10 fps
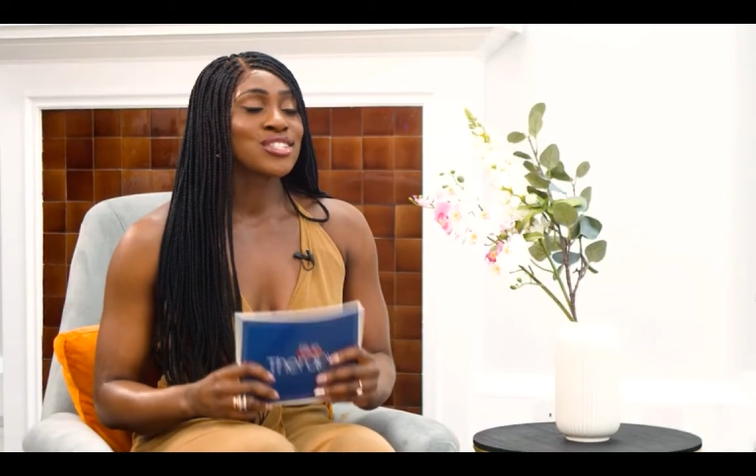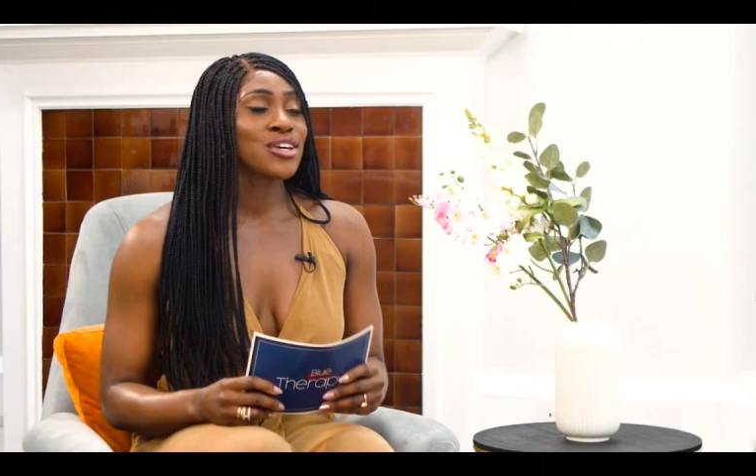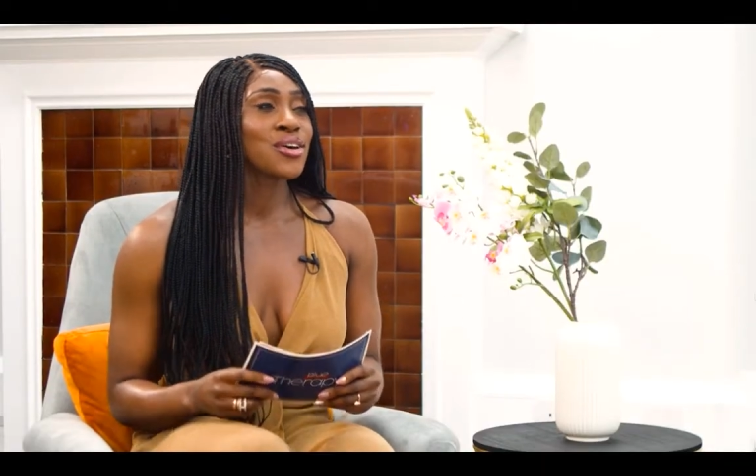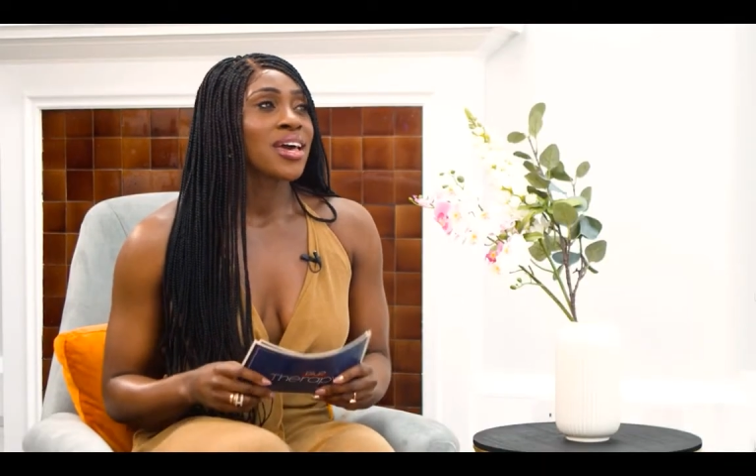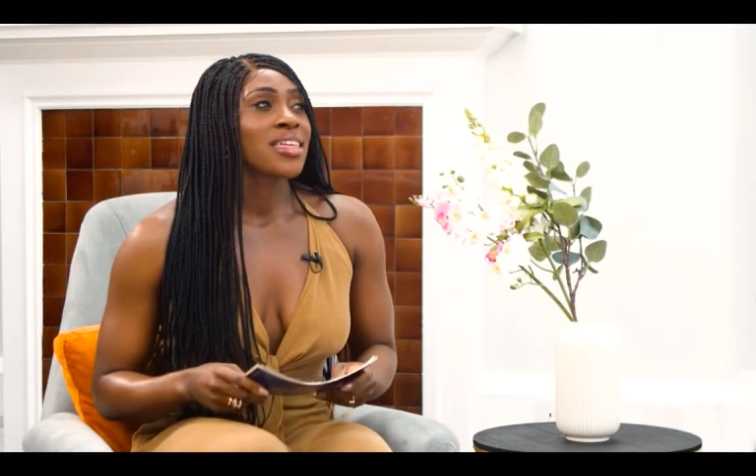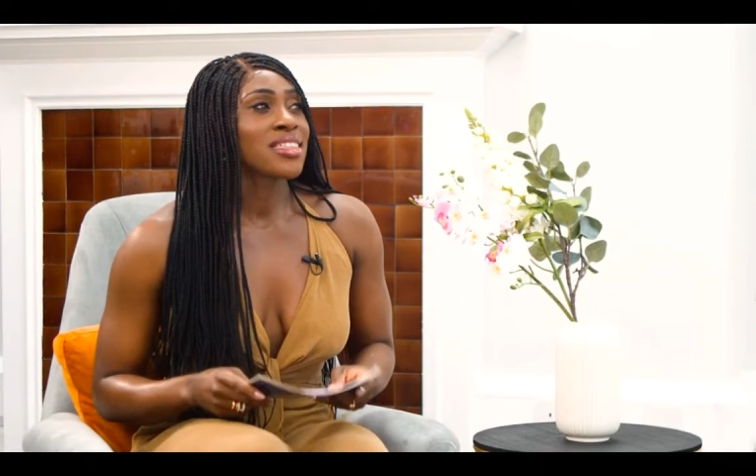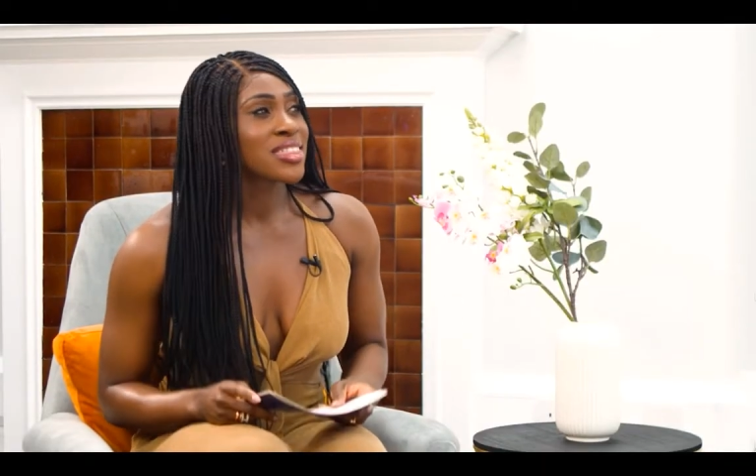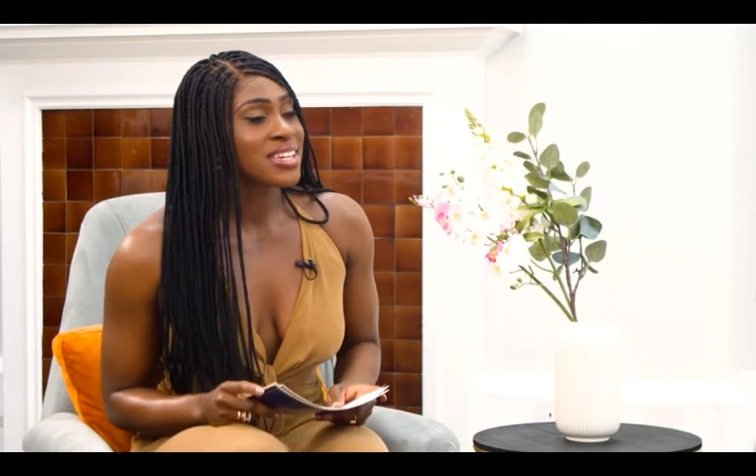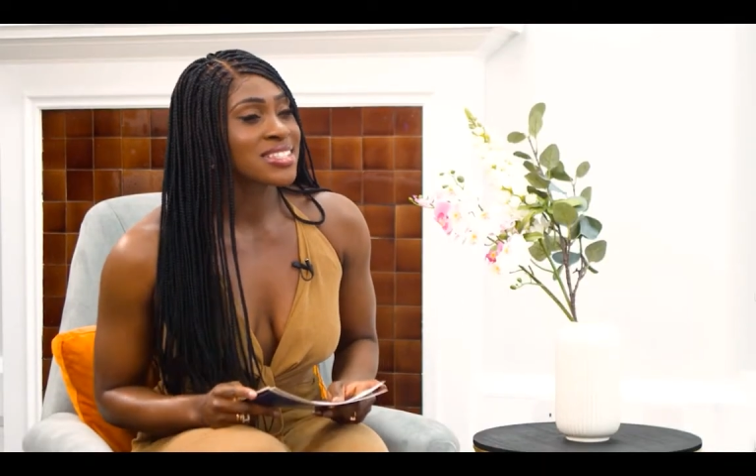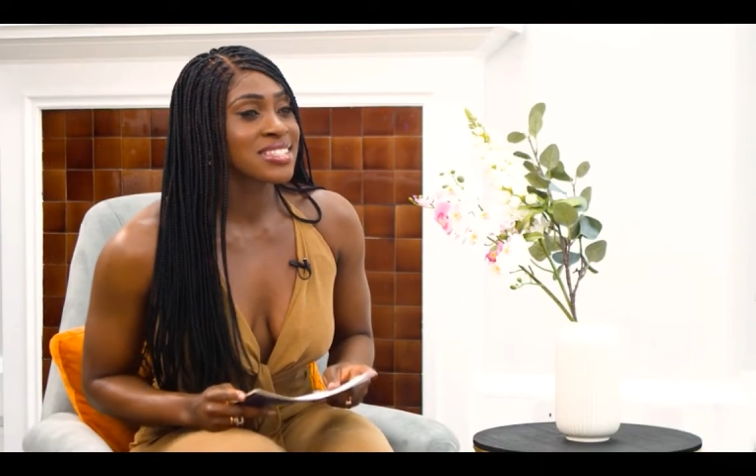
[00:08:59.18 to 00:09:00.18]
So the
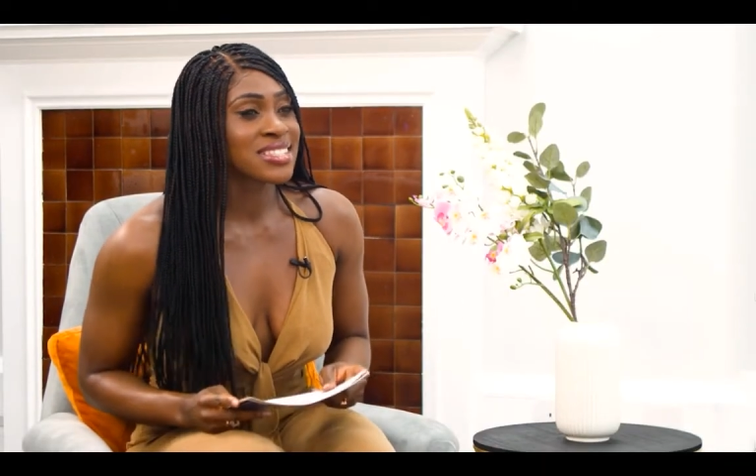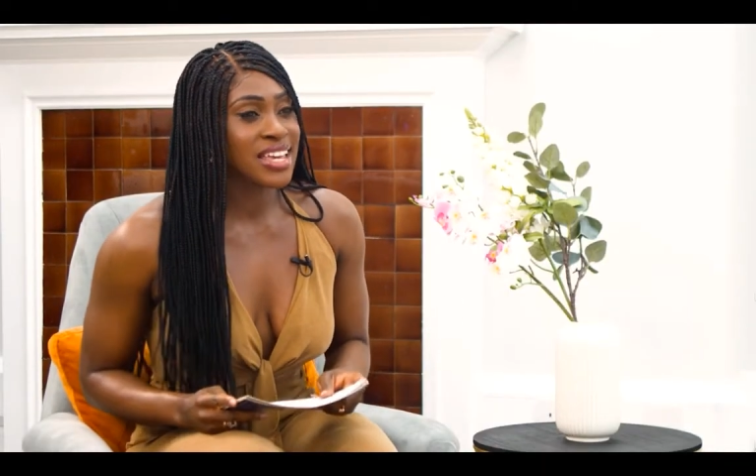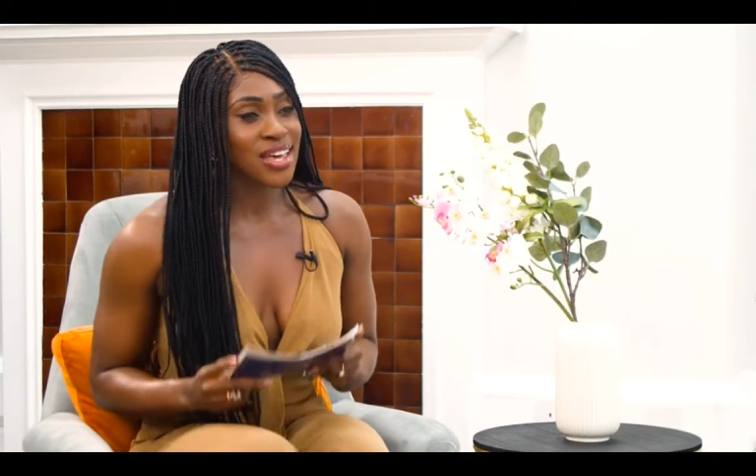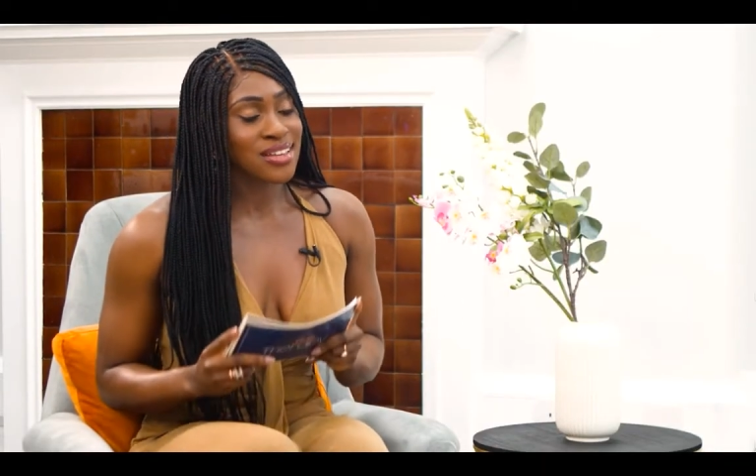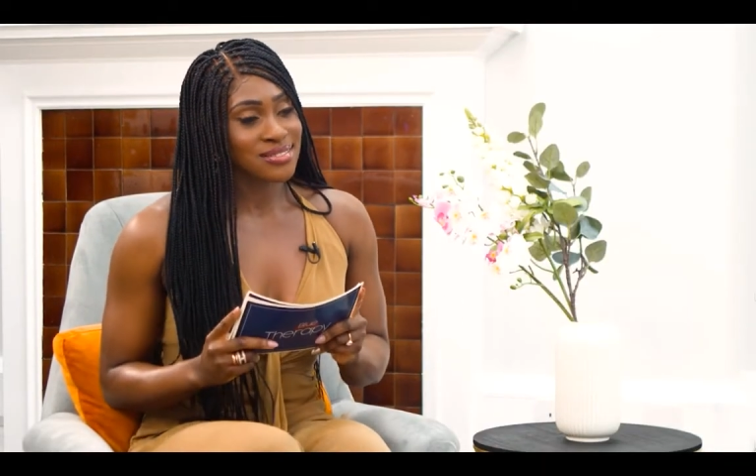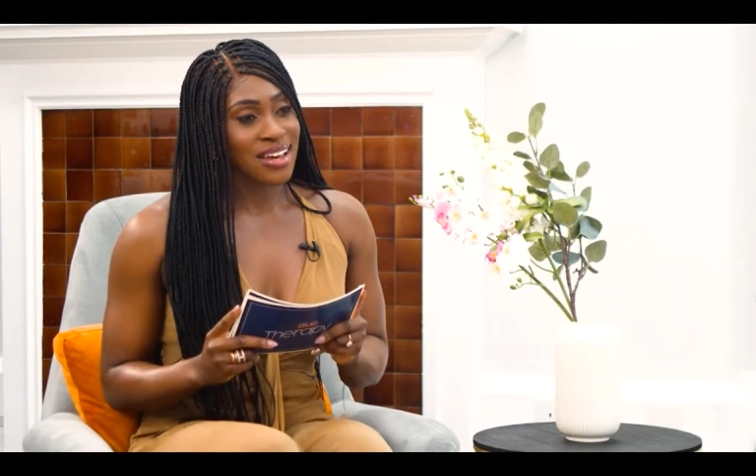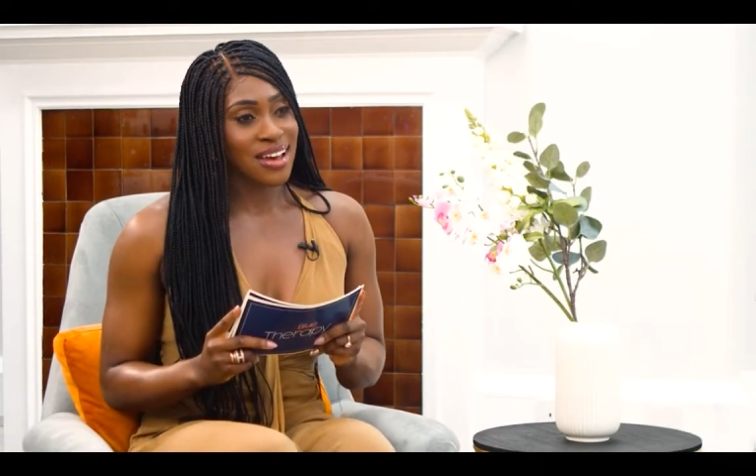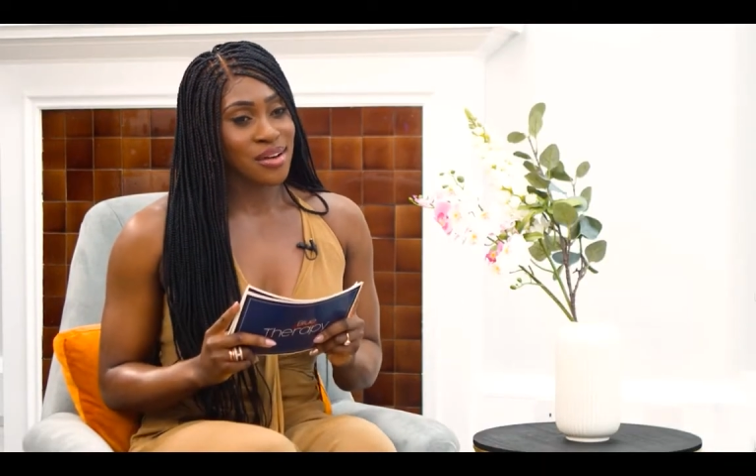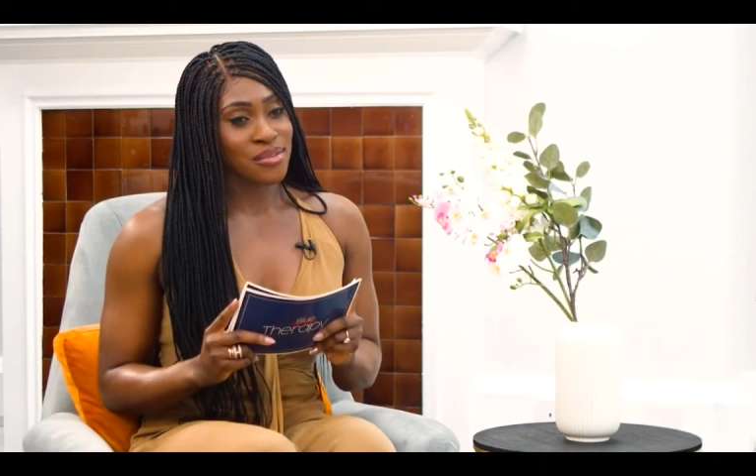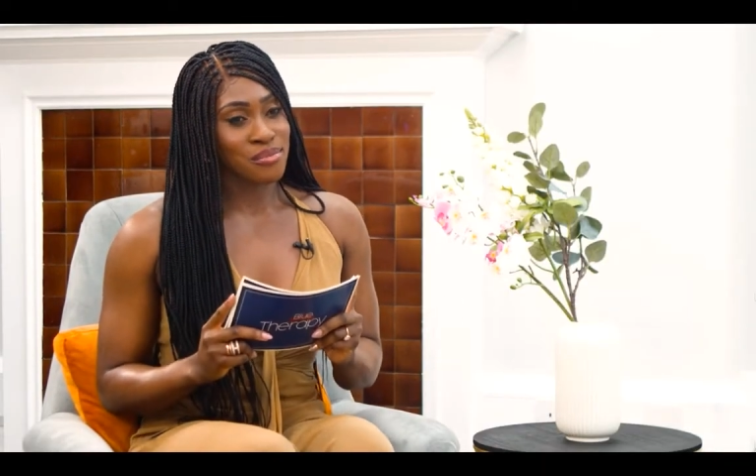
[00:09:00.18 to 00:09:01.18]
thing is that
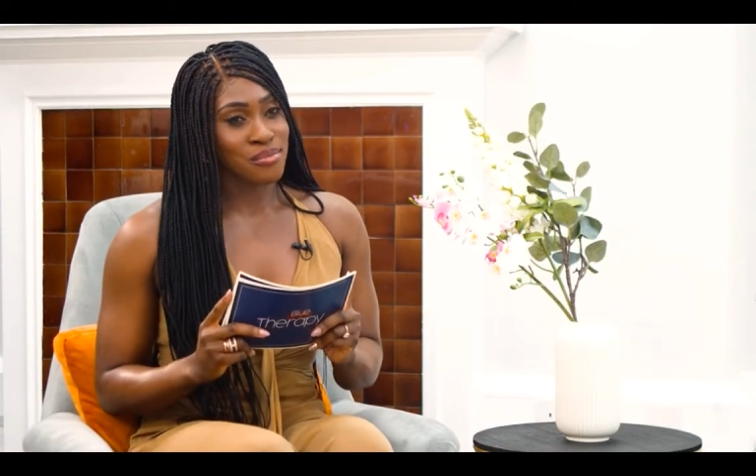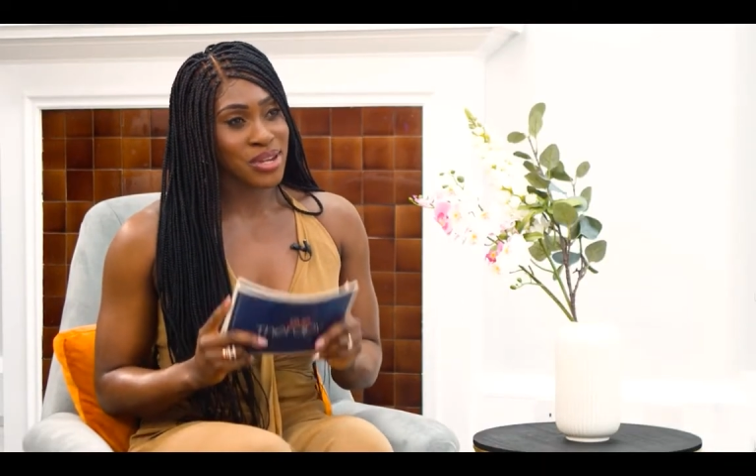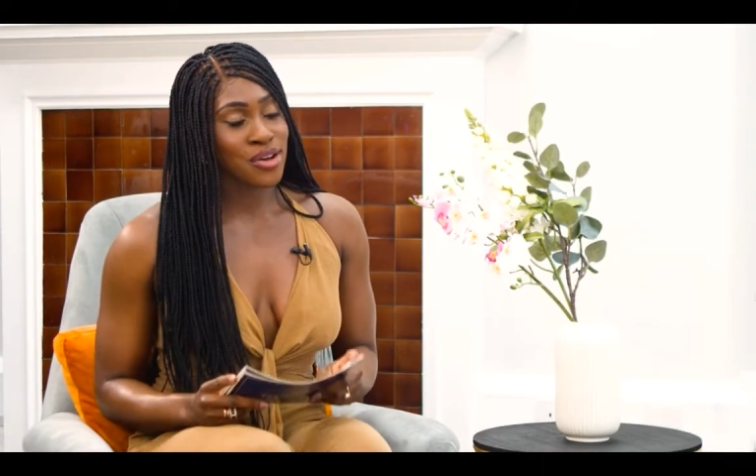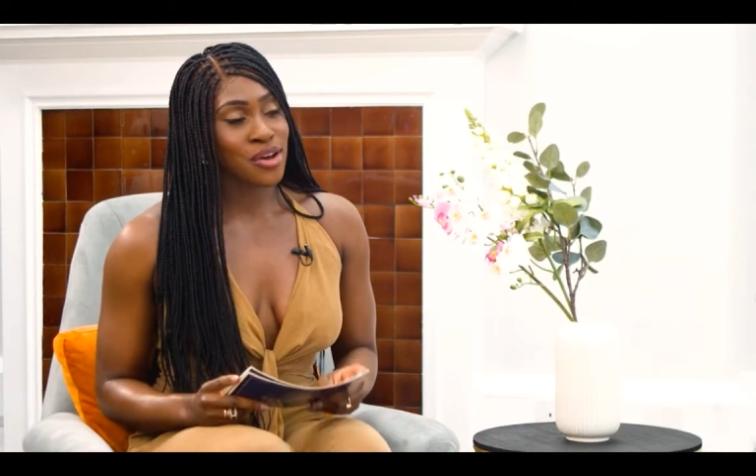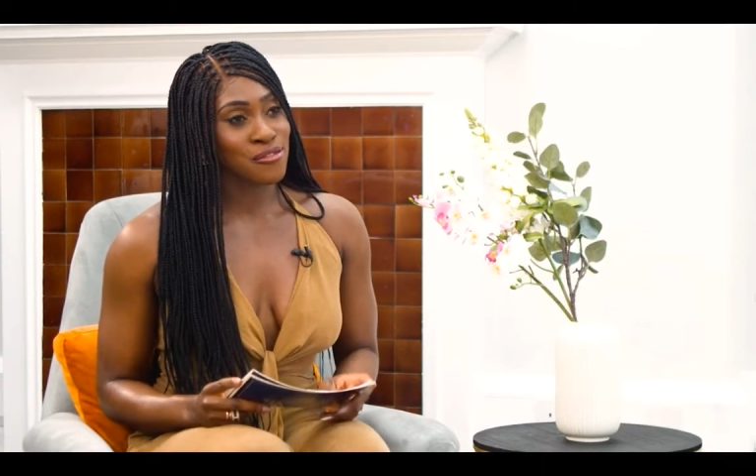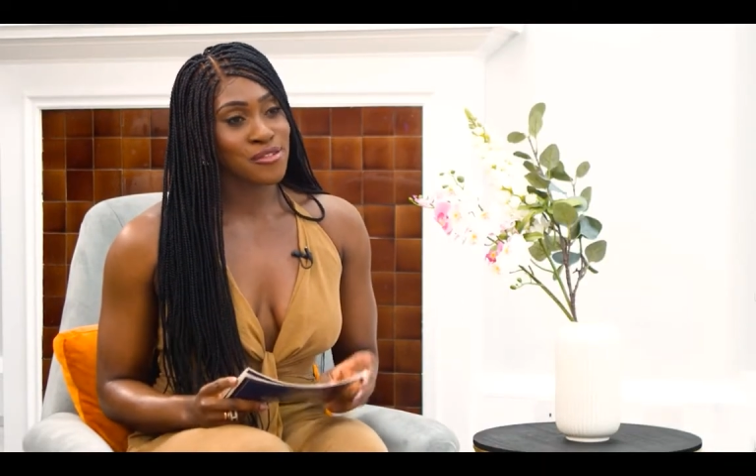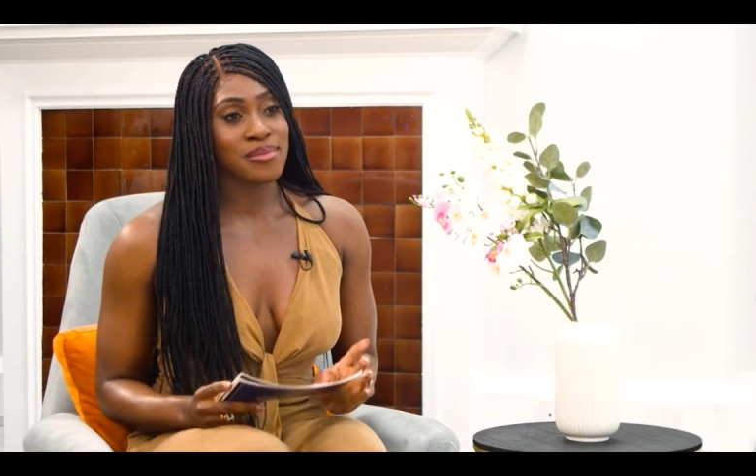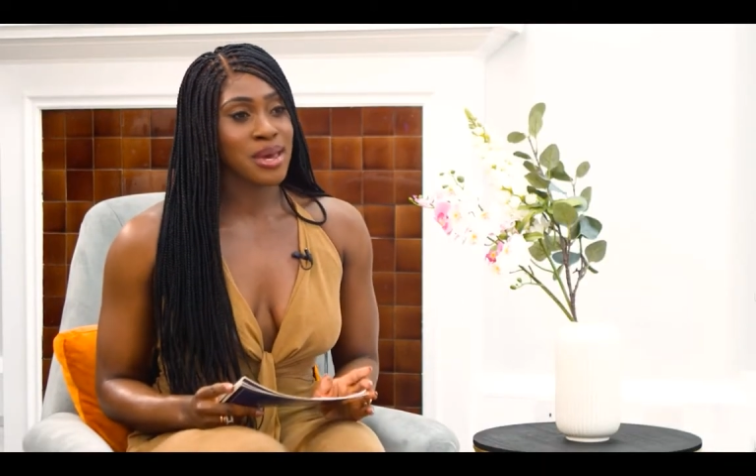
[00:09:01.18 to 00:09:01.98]
we know from the